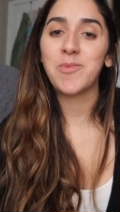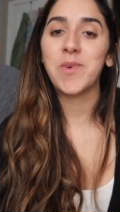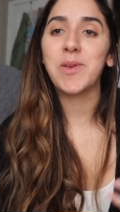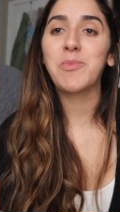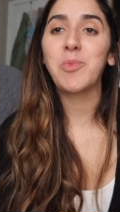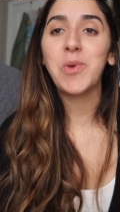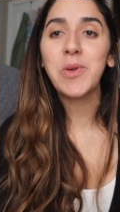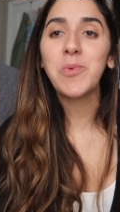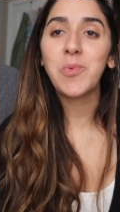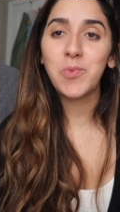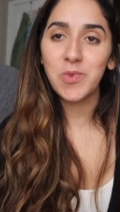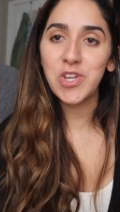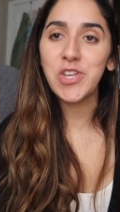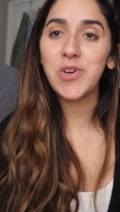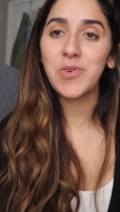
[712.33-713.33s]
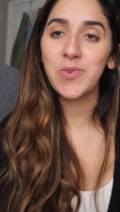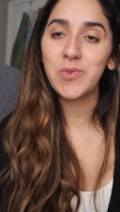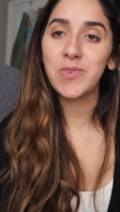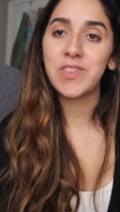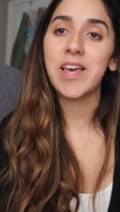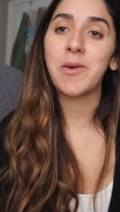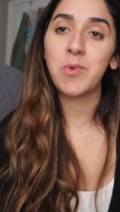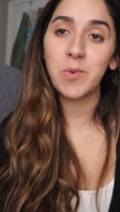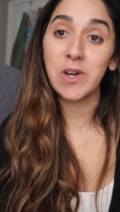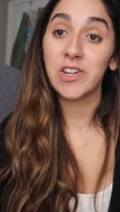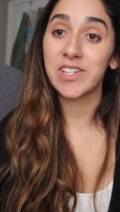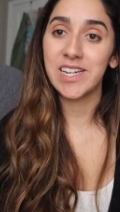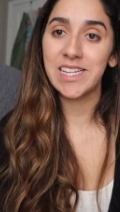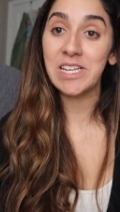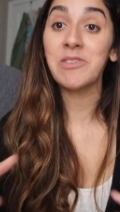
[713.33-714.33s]
when we knew that we were
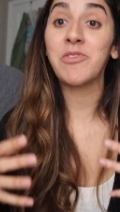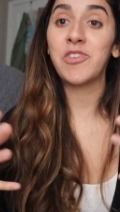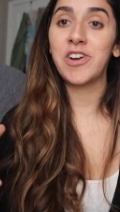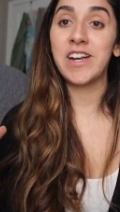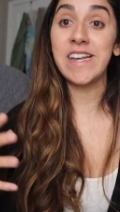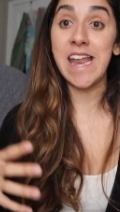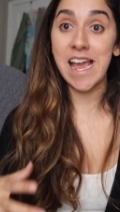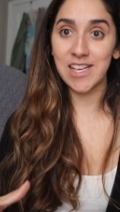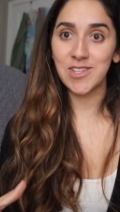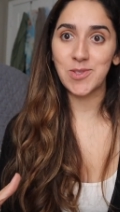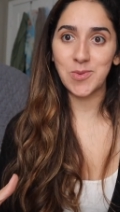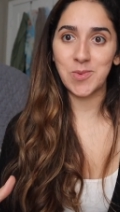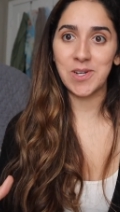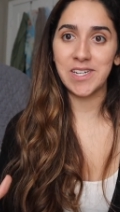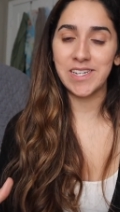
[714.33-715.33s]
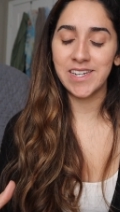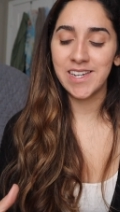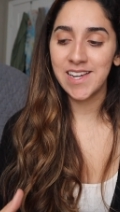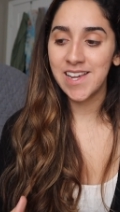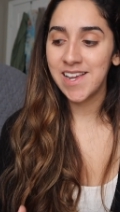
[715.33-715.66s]
gonna give her a nice one.